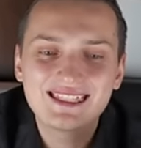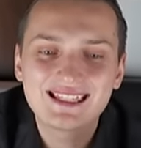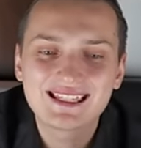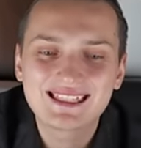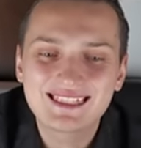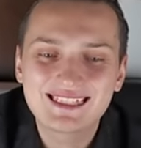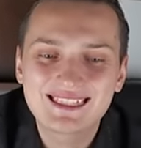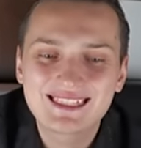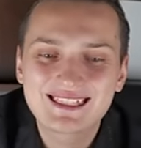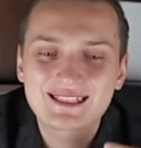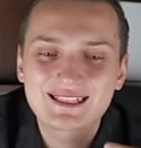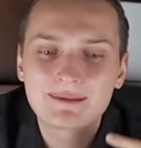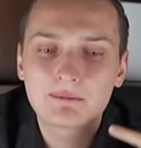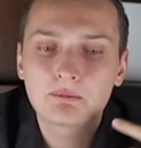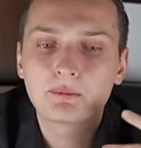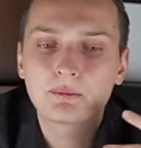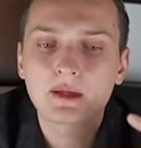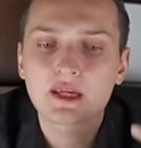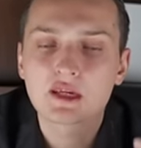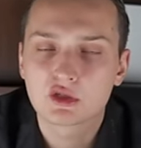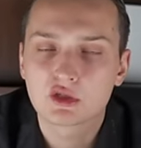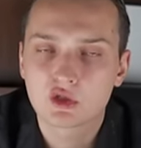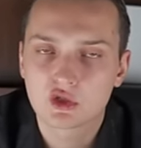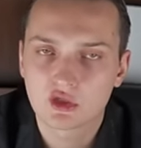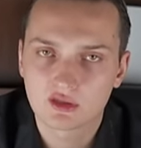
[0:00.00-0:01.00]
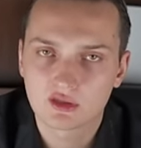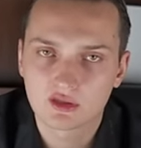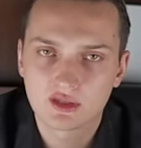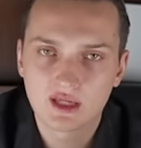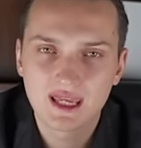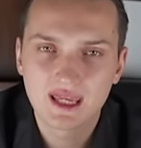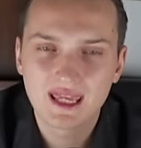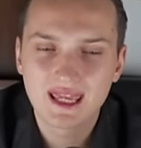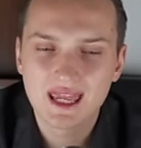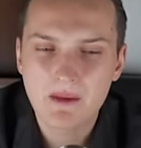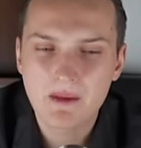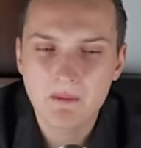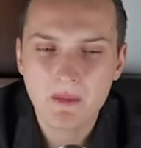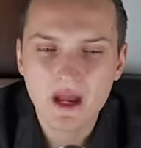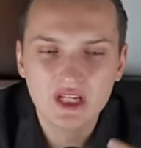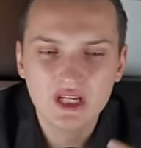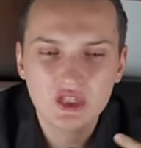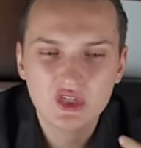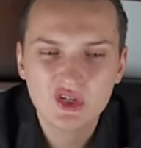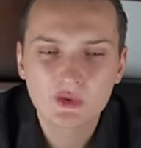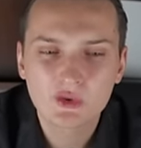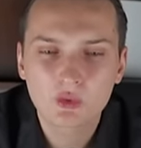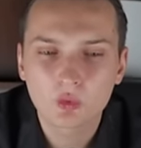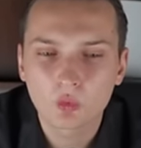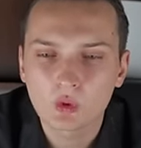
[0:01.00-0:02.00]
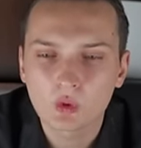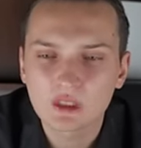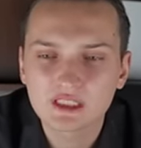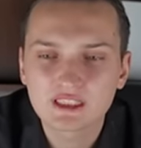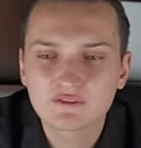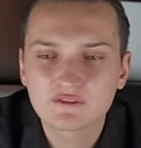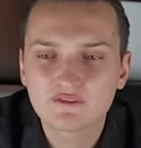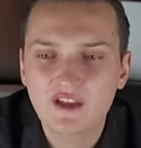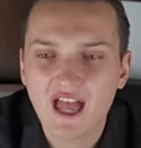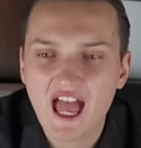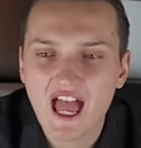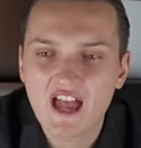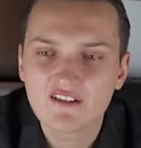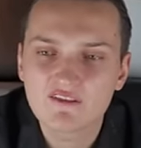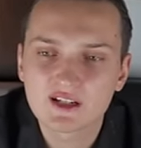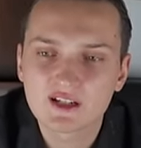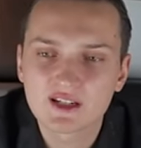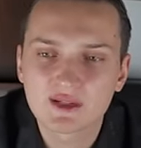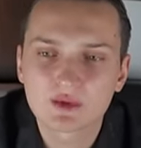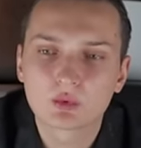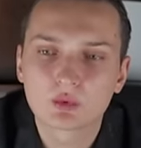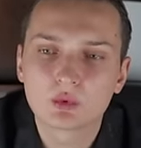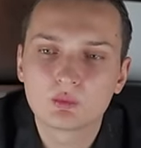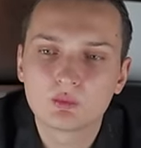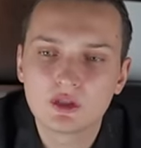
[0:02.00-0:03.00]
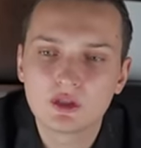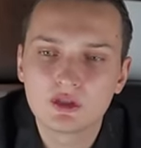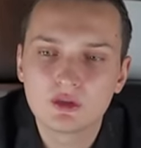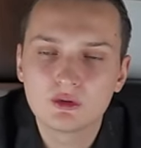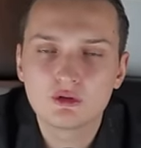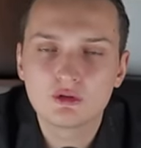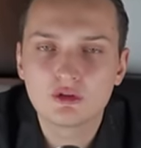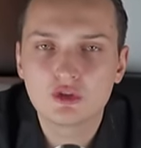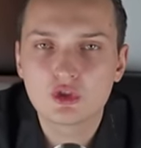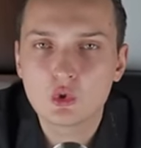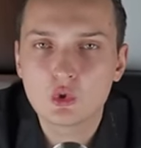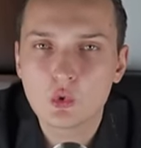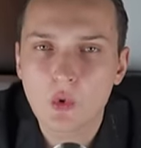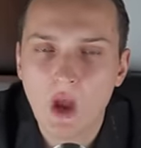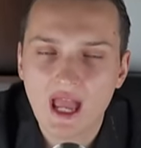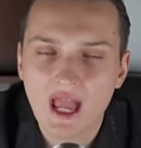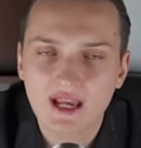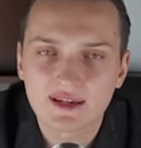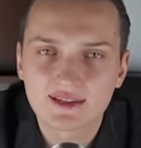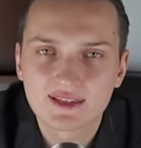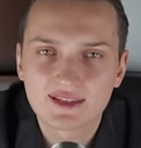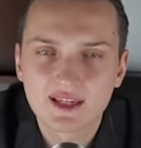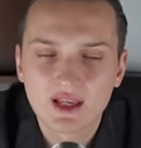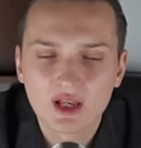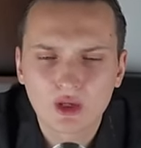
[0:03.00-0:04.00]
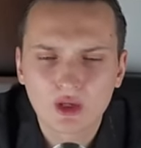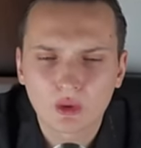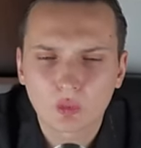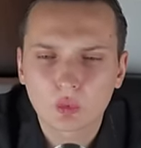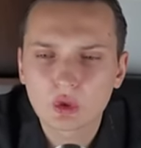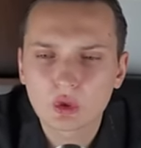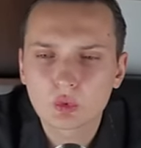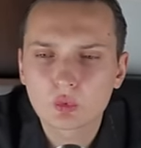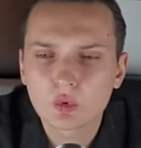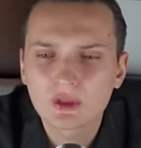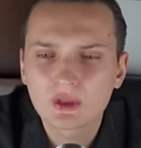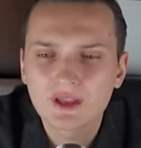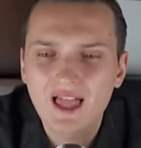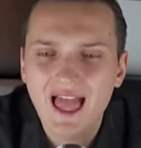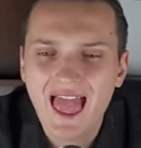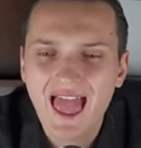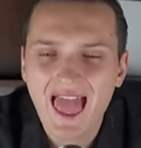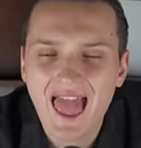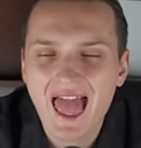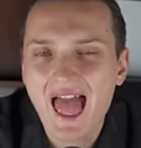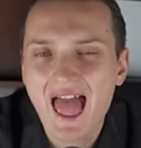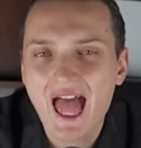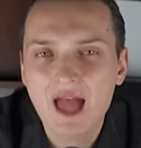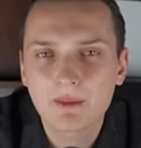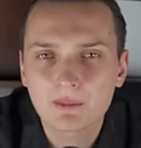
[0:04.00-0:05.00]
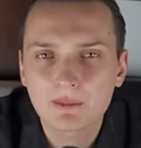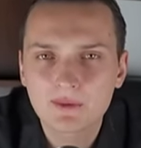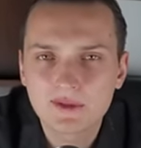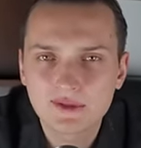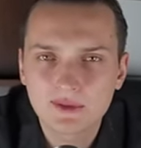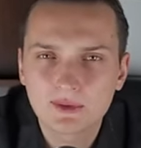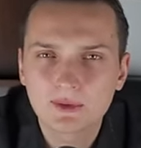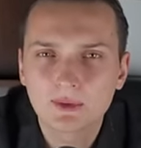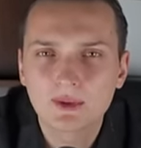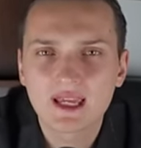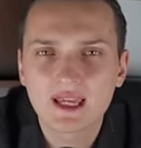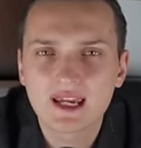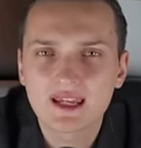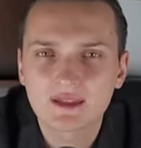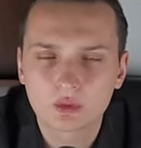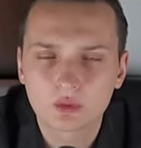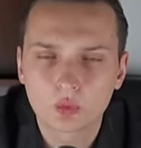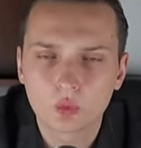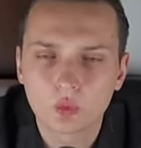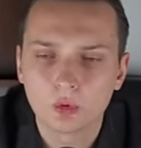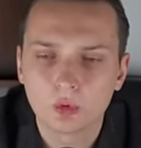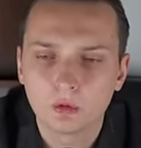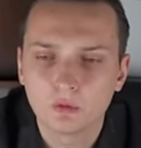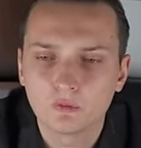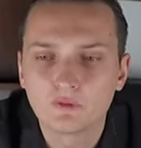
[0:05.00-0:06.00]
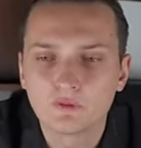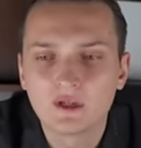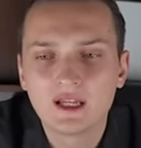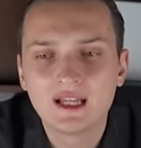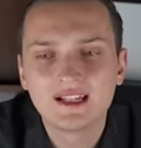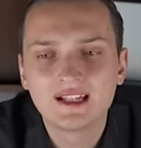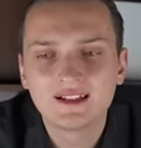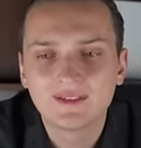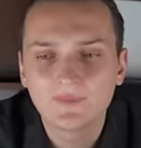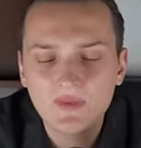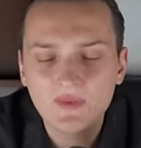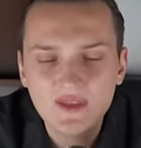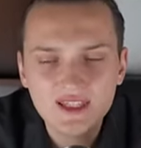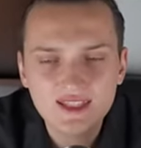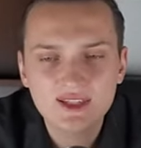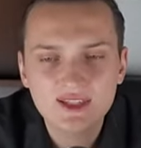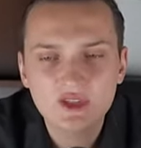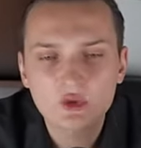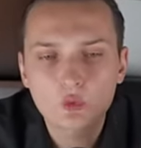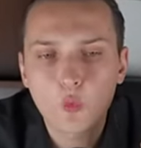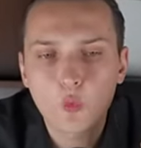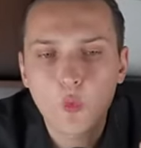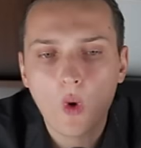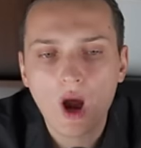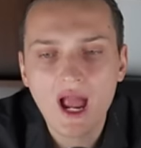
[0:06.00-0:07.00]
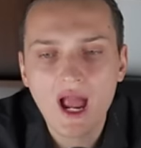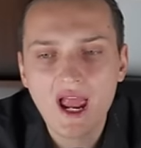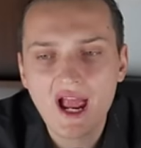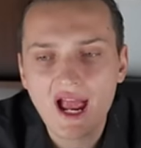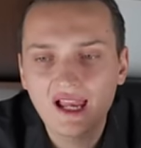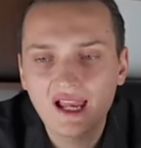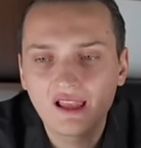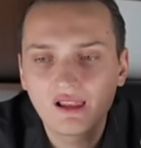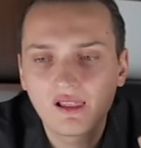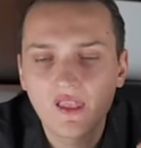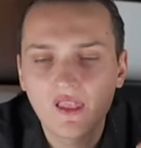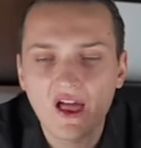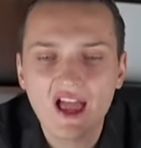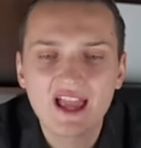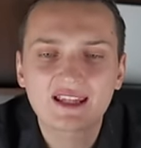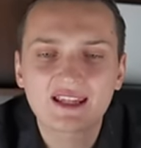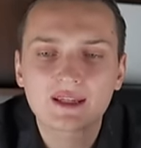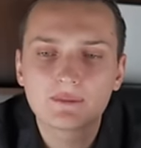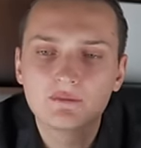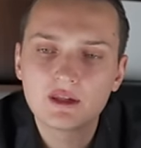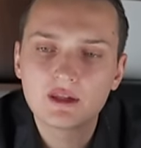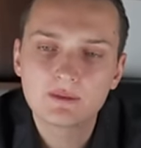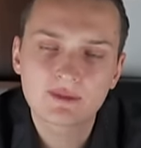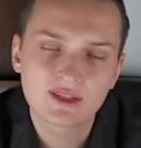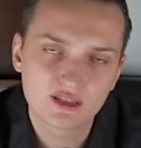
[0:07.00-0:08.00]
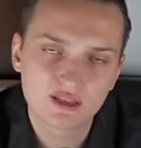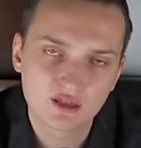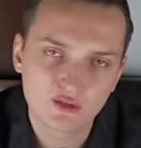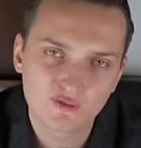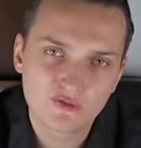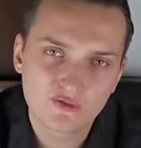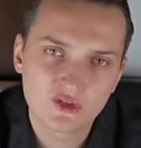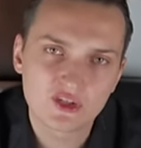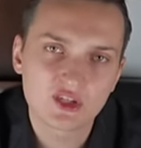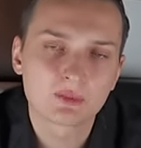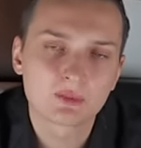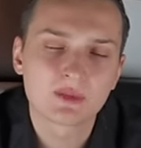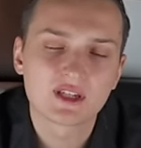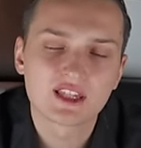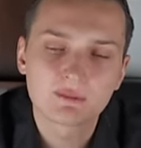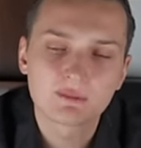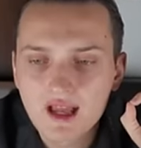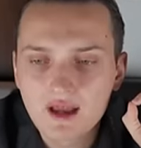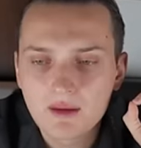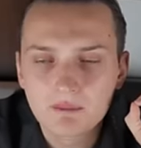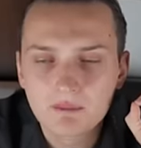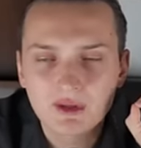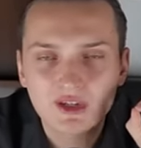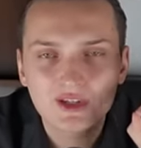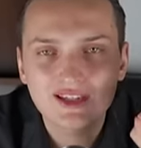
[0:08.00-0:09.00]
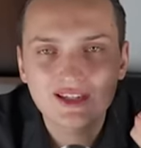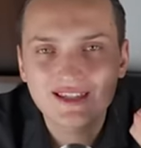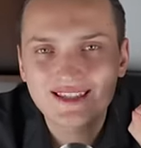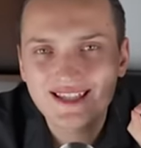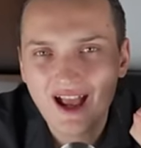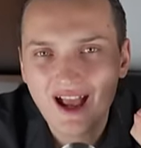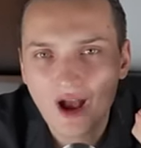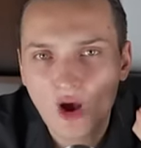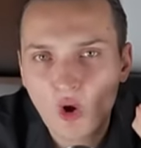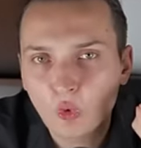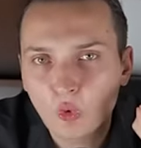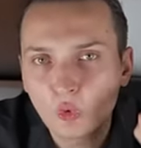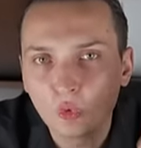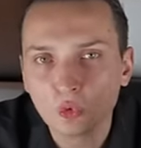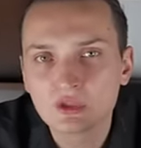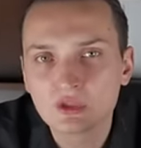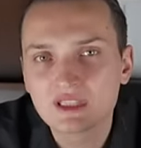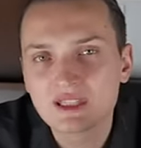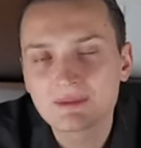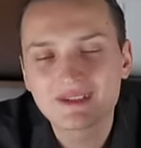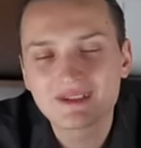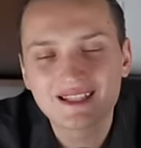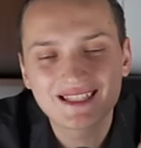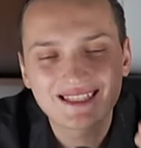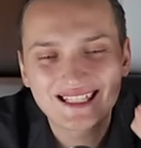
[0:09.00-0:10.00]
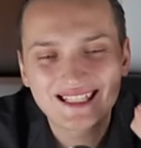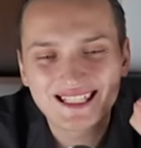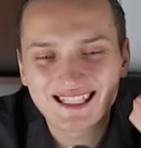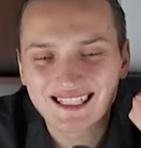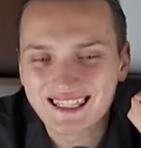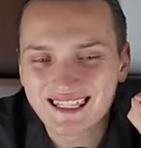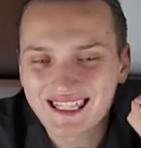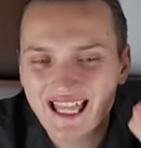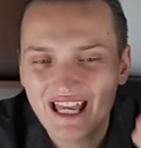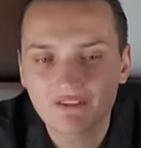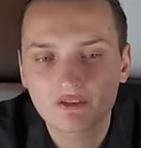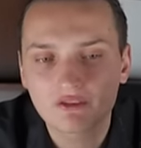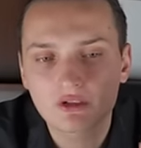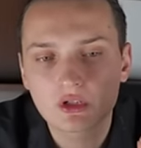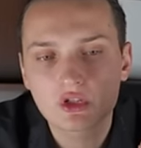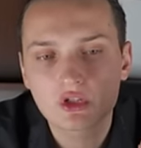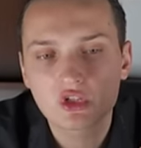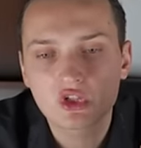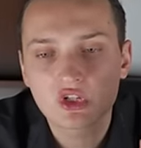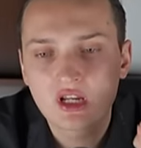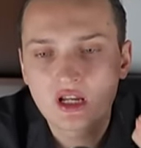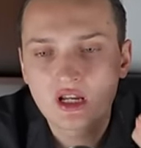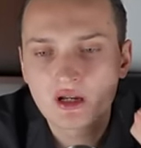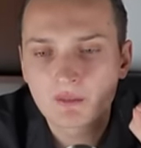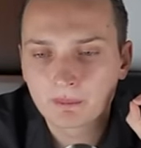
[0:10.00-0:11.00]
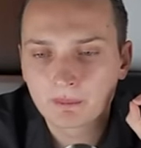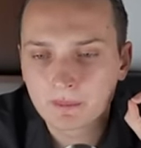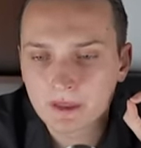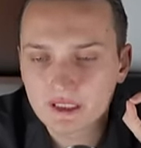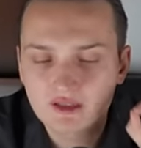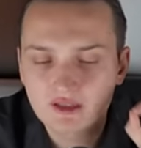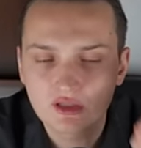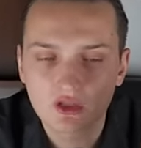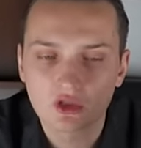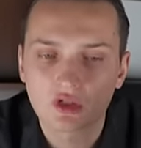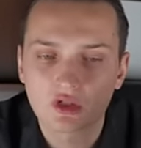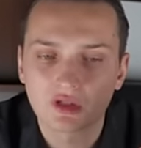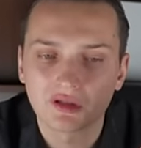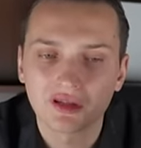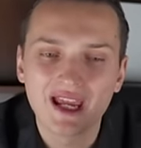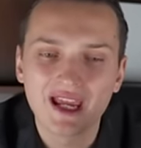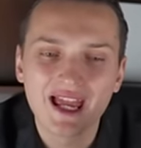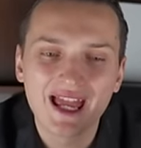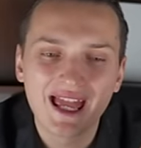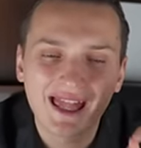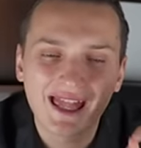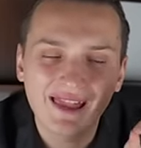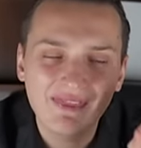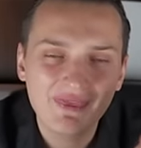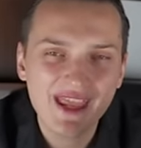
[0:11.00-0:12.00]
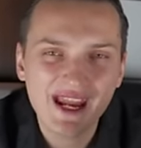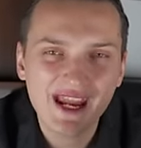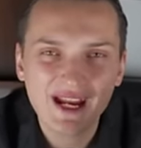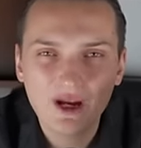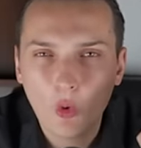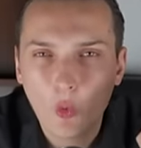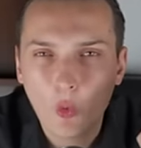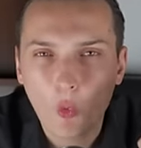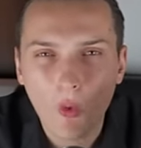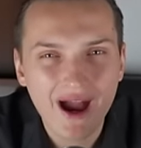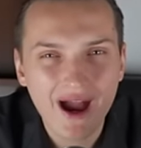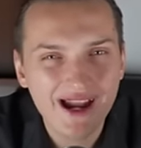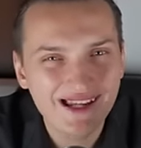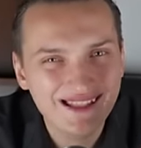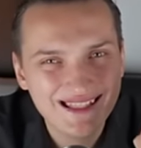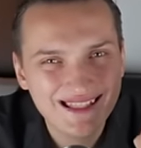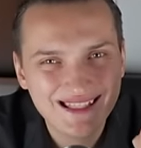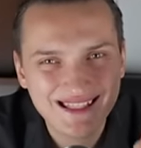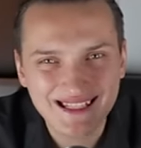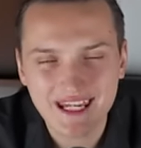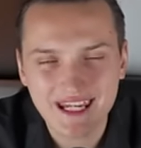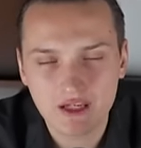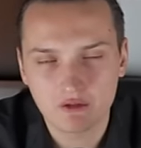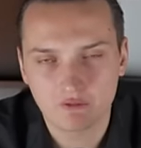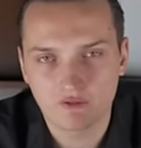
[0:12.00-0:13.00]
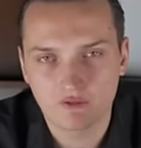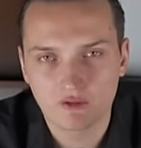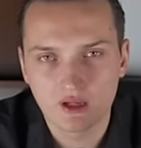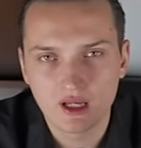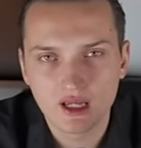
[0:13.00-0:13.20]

anticipation. Imagine what if AVAX would be doing 2x. What will happen to Landwolf? This is why I like memes in the first place, because they're ultimate leverage position and they're quite safe